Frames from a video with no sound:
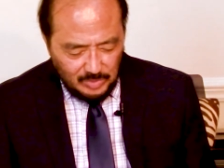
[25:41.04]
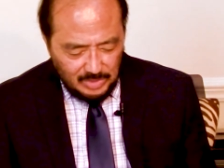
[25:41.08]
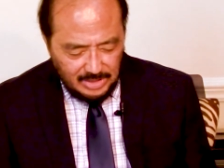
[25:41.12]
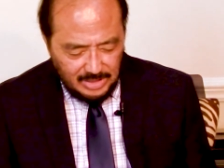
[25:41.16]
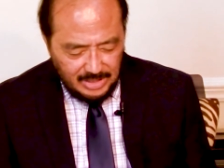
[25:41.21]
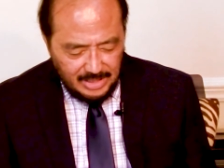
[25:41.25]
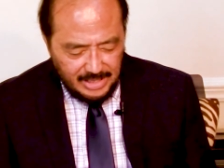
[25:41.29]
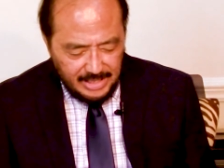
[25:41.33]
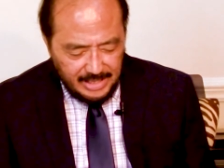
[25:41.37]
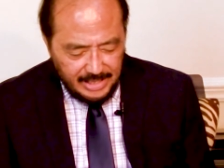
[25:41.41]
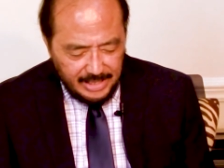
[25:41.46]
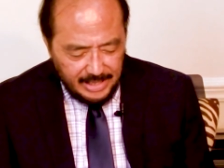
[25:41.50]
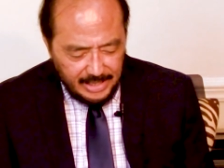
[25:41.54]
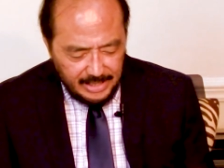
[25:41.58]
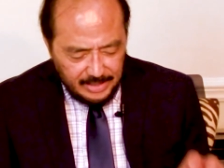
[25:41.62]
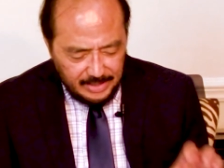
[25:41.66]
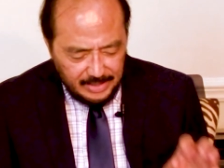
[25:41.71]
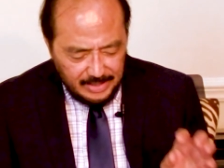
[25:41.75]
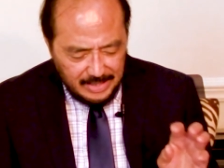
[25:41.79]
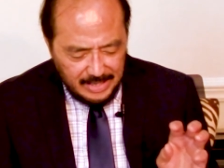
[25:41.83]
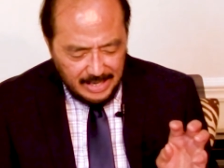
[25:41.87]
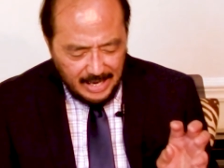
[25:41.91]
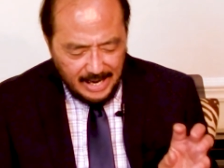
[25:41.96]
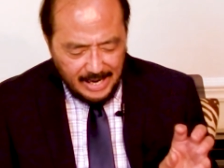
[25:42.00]
He
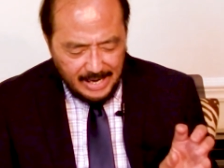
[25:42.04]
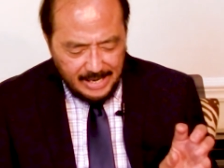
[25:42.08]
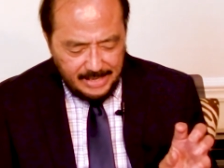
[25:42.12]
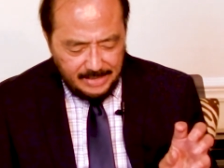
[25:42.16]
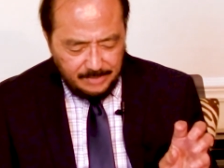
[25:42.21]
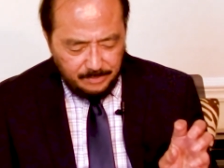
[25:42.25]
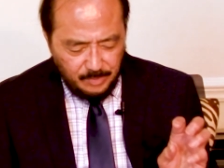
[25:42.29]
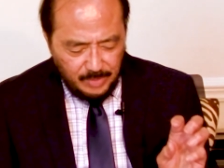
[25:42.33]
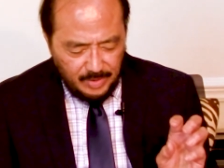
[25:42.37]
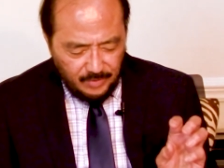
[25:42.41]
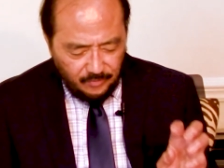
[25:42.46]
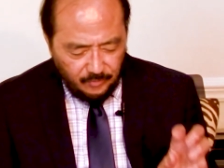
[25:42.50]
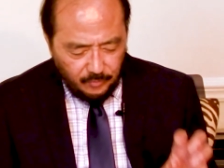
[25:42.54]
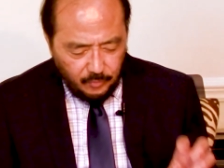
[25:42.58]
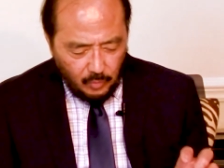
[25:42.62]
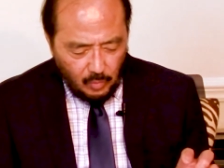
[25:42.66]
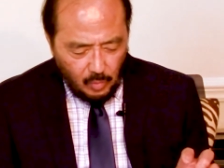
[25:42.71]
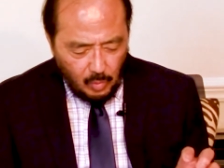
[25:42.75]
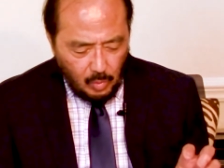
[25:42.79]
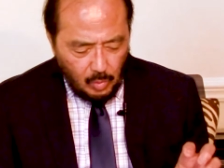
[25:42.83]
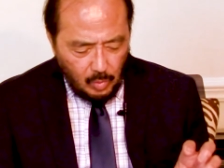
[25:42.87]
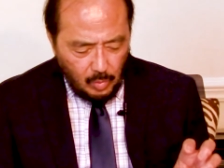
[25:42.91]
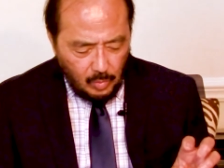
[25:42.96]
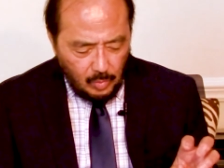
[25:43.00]
denied
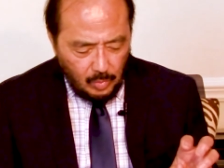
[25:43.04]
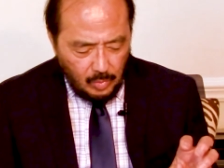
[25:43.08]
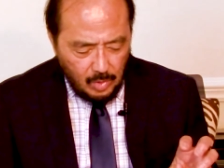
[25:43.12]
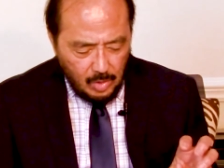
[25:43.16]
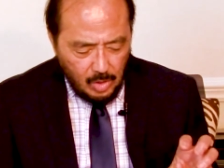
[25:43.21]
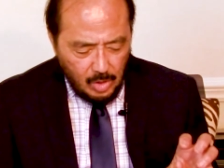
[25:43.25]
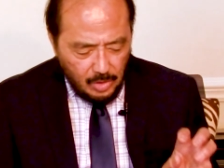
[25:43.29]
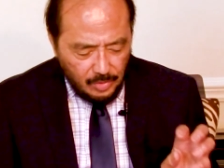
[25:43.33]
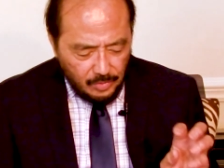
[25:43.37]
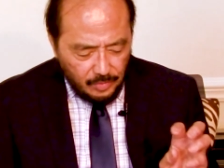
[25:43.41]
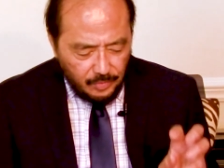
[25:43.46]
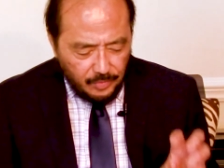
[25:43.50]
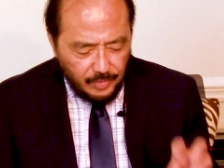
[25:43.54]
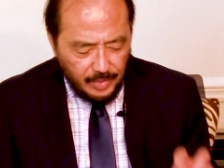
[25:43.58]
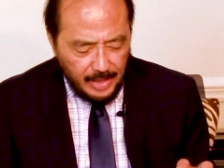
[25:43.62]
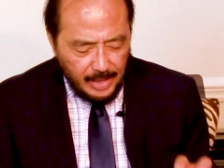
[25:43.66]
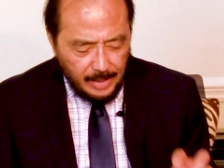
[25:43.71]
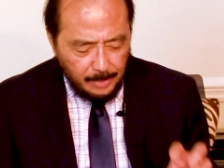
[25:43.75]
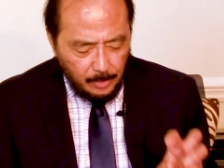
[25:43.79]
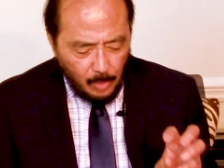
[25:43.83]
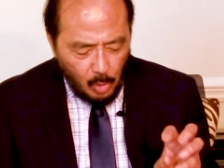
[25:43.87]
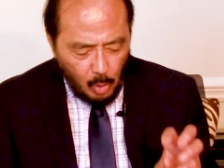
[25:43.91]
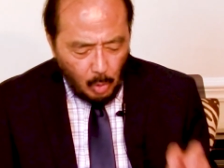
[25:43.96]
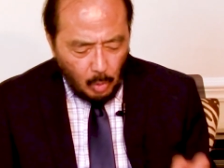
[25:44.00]
before
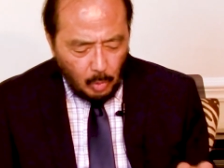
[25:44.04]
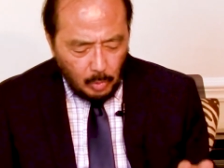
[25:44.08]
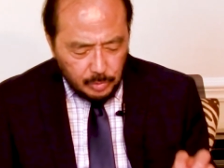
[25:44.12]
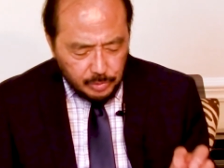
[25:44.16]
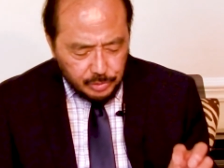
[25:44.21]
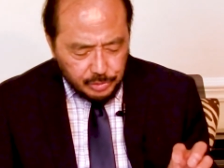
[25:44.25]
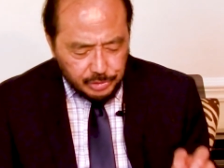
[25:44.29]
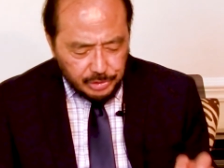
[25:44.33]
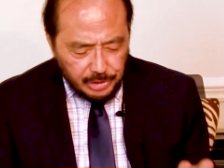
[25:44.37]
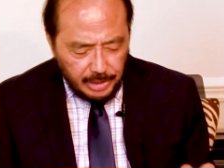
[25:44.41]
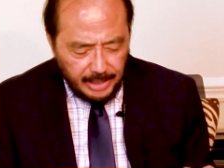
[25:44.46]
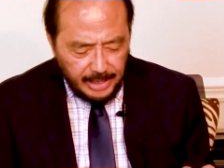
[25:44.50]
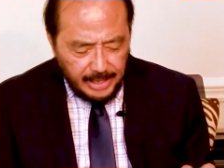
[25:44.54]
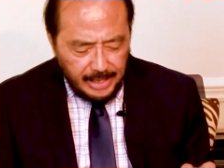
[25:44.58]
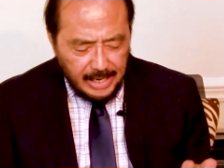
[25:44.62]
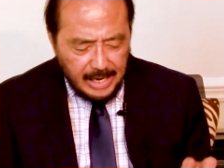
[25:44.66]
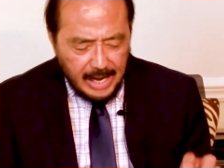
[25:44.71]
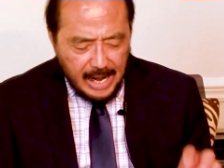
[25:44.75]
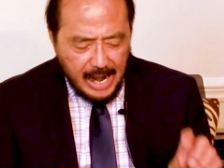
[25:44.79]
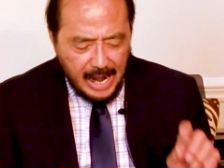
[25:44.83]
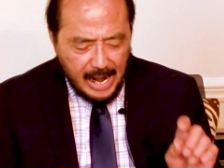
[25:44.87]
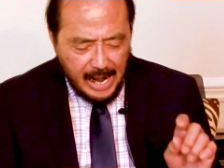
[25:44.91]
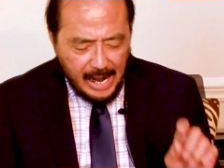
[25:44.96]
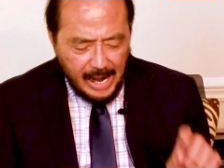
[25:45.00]
them all, saying,
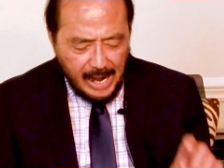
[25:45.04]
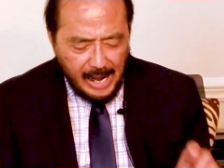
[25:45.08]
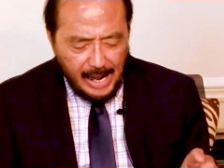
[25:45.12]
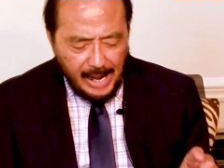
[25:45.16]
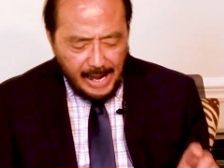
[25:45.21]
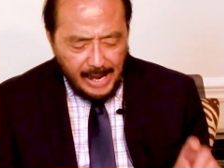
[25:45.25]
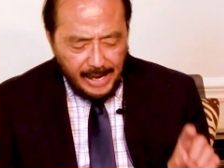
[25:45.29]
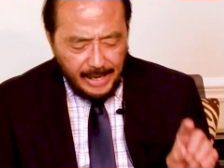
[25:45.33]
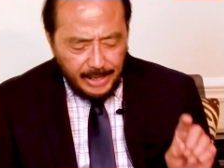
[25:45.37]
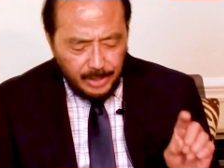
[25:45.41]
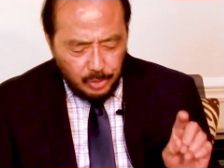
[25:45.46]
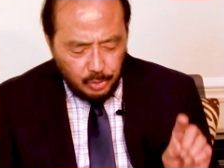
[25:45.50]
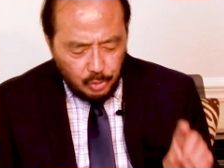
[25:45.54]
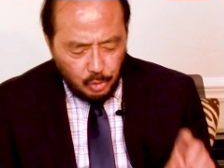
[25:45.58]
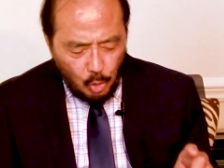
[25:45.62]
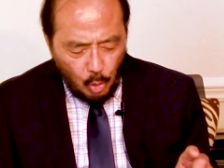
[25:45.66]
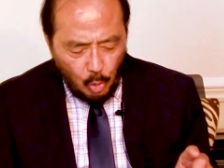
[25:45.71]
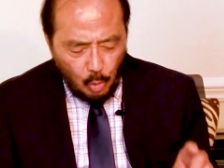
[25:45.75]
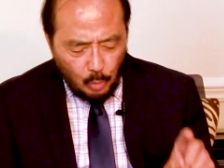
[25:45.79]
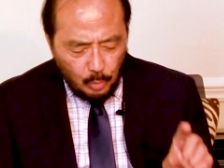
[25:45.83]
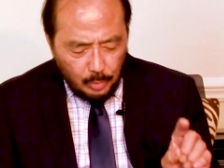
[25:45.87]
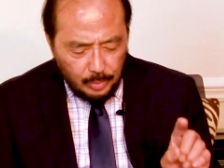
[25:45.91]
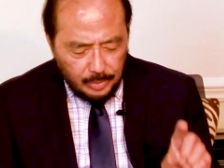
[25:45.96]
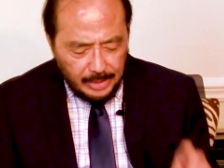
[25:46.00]
I
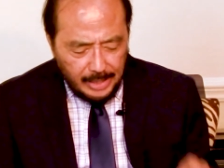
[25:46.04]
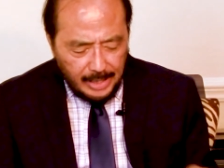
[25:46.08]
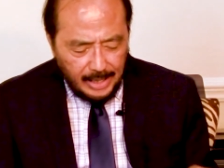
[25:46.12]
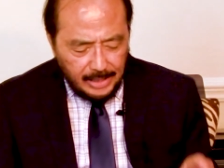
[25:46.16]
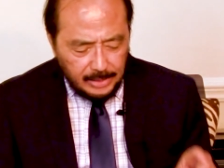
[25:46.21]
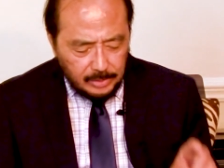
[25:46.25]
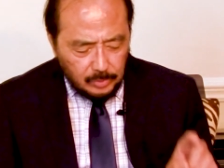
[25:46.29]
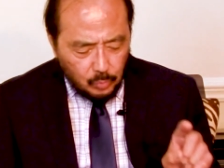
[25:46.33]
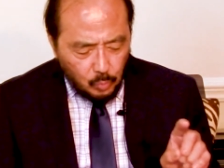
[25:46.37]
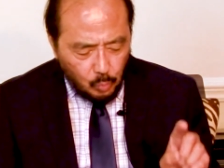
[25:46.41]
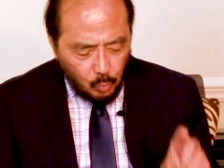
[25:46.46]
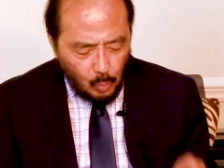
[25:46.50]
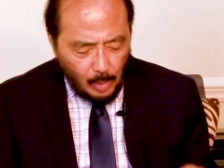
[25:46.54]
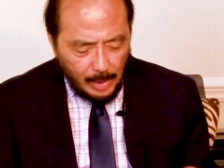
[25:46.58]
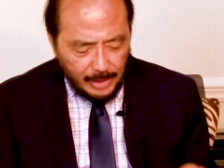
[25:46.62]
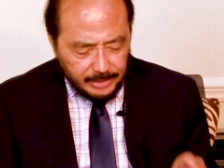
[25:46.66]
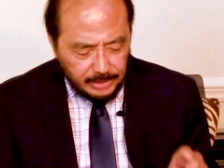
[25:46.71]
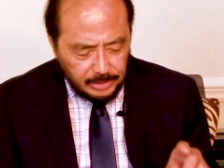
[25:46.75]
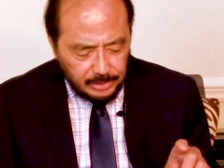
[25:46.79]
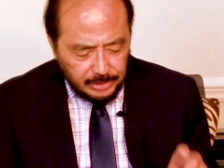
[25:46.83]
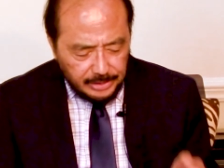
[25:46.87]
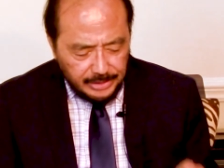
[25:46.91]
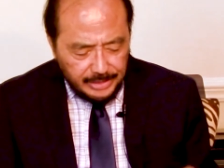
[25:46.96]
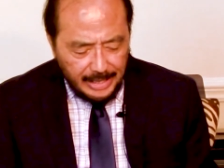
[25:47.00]
know not what
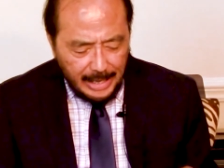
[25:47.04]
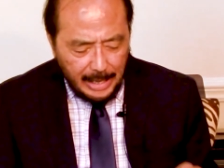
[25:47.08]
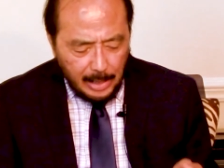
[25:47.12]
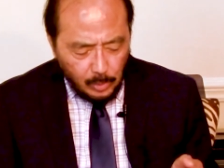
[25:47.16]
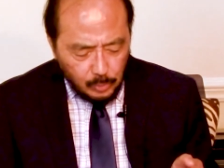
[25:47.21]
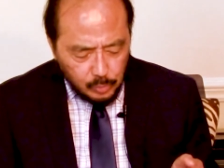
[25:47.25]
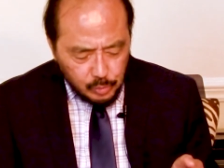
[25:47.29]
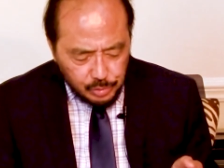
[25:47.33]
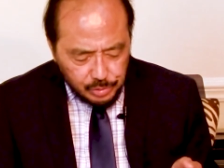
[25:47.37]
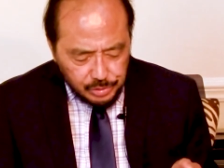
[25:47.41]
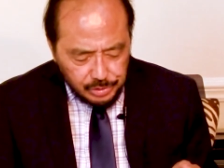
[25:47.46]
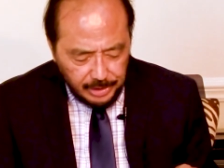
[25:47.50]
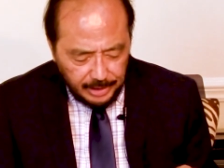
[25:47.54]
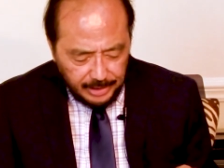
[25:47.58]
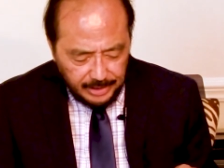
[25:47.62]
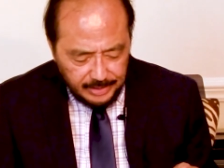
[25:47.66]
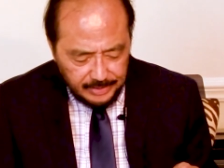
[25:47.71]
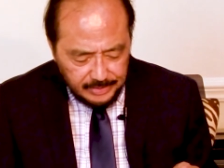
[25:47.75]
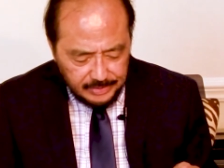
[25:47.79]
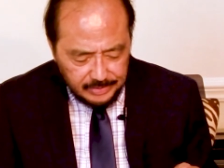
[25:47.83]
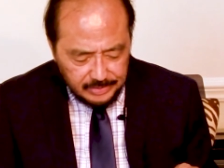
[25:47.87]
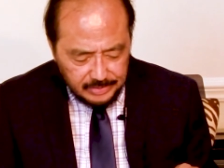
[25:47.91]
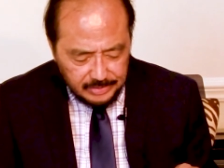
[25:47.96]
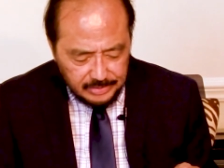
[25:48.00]
thou
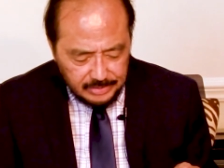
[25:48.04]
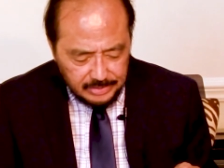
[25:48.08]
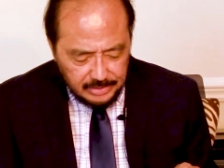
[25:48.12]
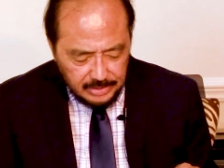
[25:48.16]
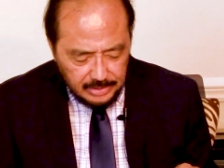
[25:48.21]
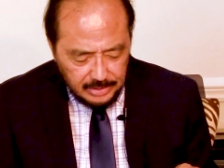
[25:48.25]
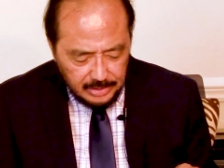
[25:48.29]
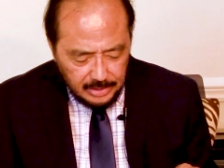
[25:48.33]
sayest.